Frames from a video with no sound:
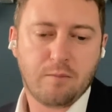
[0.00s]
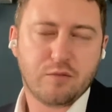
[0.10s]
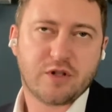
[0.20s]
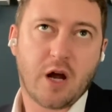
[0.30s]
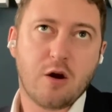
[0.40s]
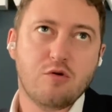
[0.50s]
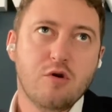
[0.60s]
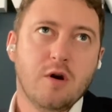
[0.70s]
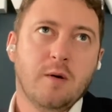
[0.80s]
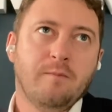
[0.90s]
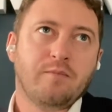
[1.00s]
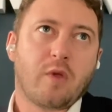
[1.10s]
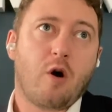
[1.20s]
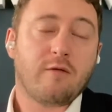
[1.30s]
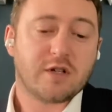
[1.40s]
So
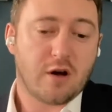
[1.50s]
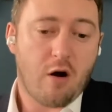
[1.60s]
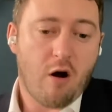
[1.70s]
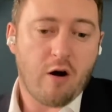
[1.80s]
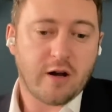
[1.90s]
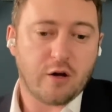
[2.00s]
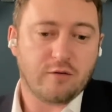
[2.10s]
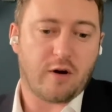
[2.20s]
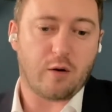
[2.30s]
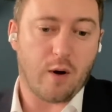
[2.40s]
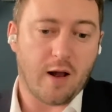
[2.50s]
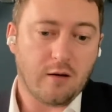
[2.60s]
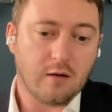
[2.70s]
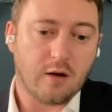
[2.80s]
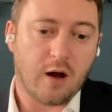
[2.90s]
obviously, I know you very
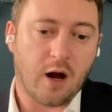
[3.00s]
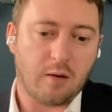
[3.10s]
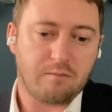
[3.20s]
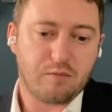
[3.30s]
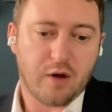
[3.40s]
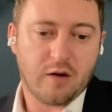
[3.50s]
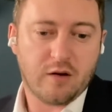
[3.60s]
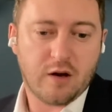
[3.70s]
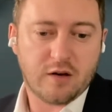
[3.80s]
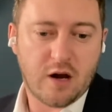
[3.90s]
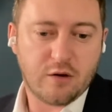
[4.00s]
well and know